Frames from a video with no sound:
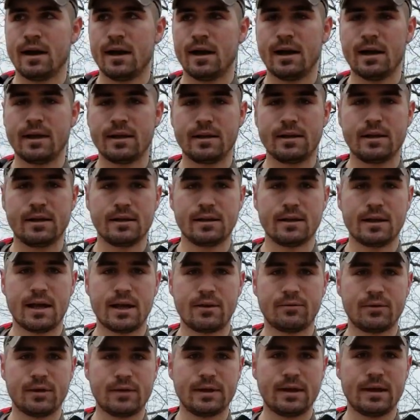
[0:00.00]
hiking
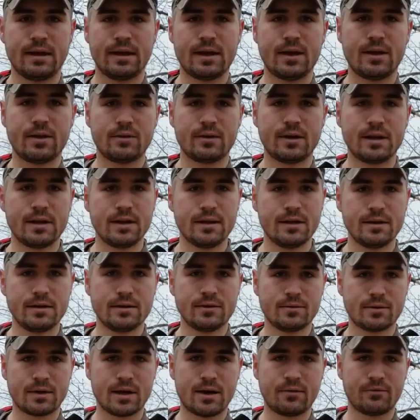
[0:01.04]
everyday carry
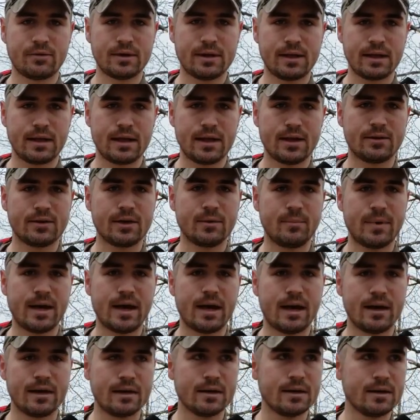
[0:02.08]
kit or everyday carry
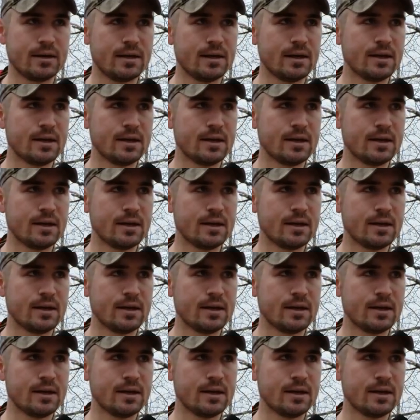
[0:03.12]
bag.